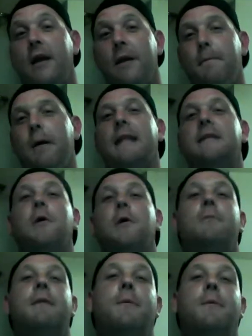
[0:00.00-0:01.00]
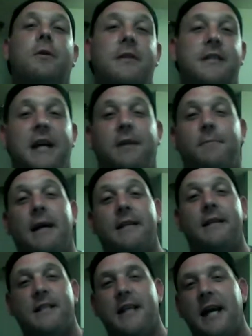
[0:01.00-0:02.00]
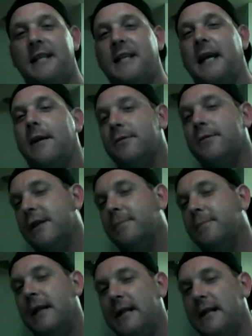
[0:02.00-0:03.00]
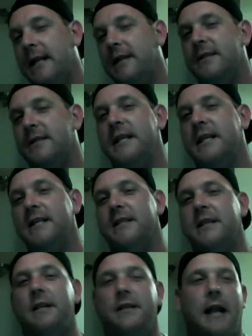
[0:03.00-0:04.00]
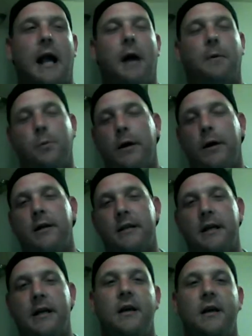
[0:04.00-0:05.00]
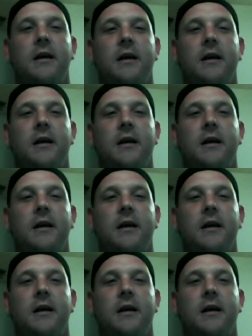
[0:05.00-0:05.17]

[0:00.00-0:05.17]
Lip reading: But I told them that we're going to take them like to Skate Town or something at the end of the season, and that I would wear it then.